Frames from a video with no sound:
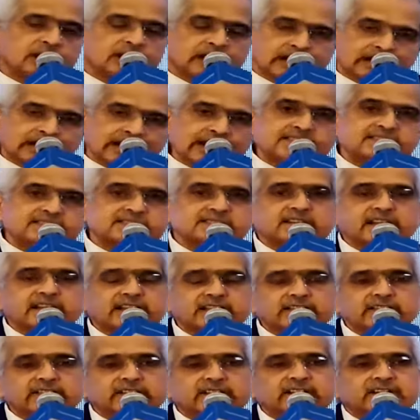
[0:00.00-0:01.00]
less
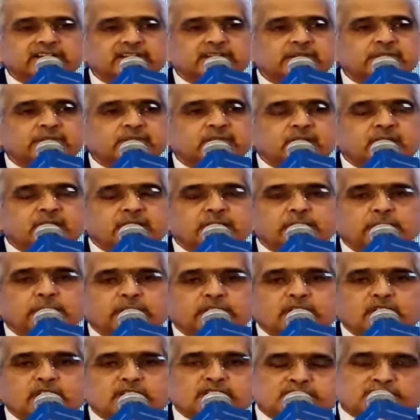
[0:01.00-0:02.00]
relevant
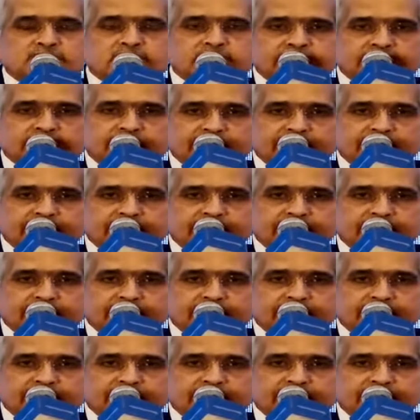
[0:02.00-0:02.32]
because